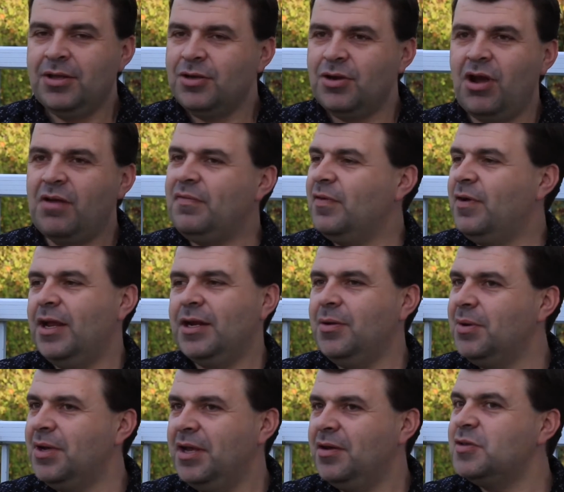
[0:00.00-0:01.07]
not for
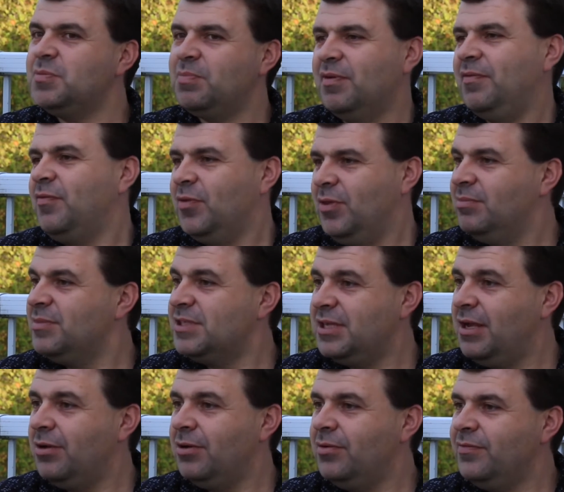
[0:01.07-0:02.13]
anyone else, but for
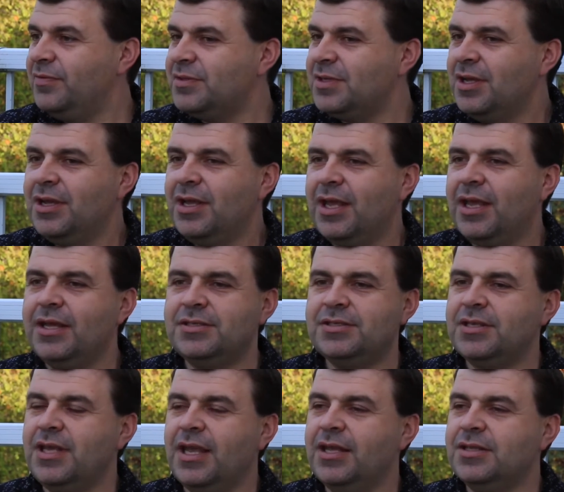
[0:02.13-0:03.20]
themselves. It's